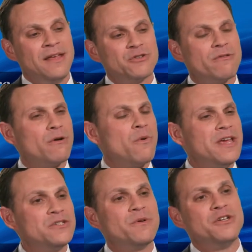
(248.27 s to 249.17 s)
So there are
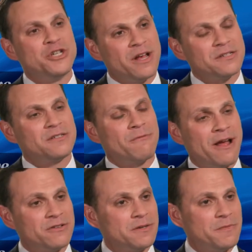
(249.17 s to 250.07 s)
ways to adjust
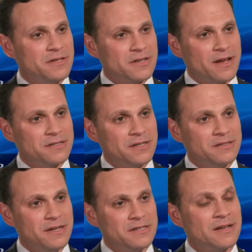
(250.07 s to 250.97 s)
around some of these
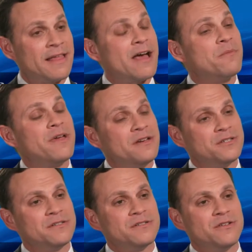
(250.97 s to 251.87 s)
toxicities and allow
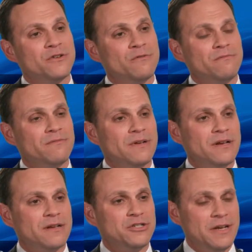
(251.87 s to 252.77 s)
patients to uh,
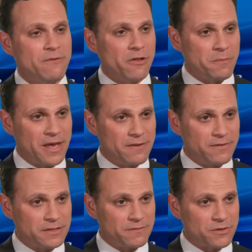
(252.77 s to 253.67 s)
achieve all the
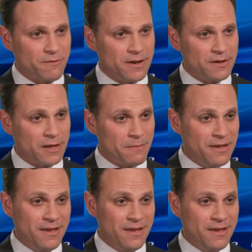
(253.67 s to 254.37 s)
benefits of ceritinib.